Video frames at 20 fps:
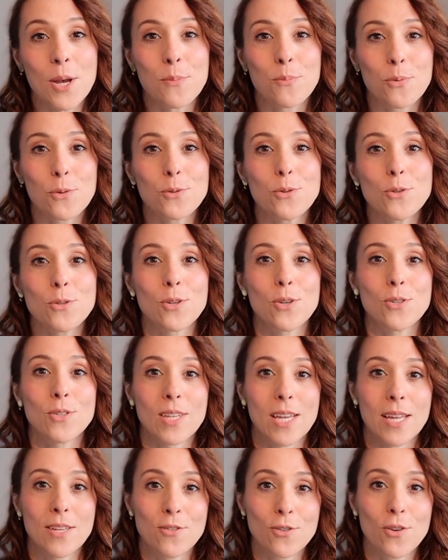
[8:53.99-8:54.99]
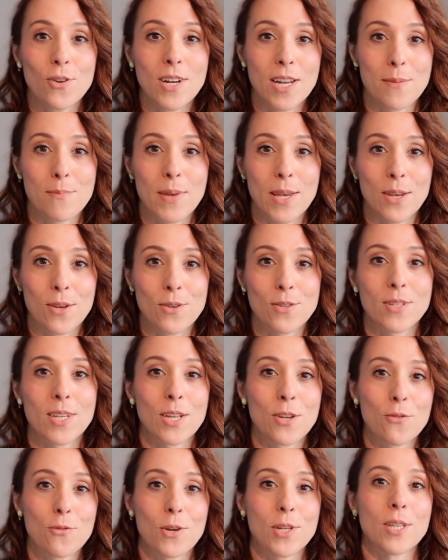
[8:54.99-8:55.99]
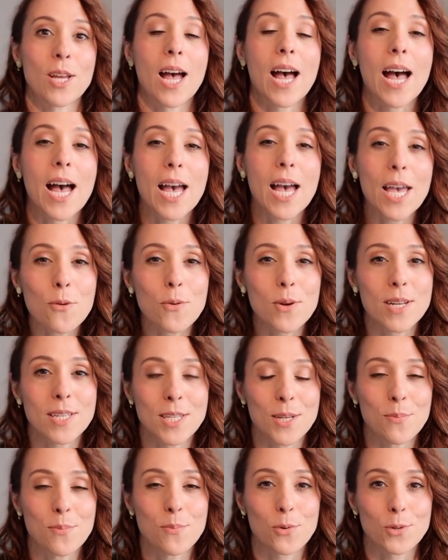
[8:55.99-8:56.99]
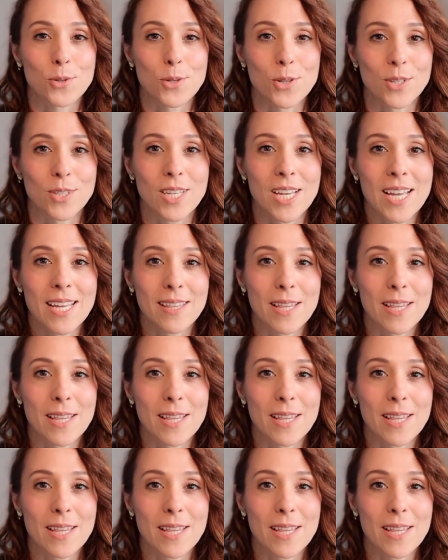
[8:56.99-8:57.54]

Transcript: producers and chocolate makers can create high-quality products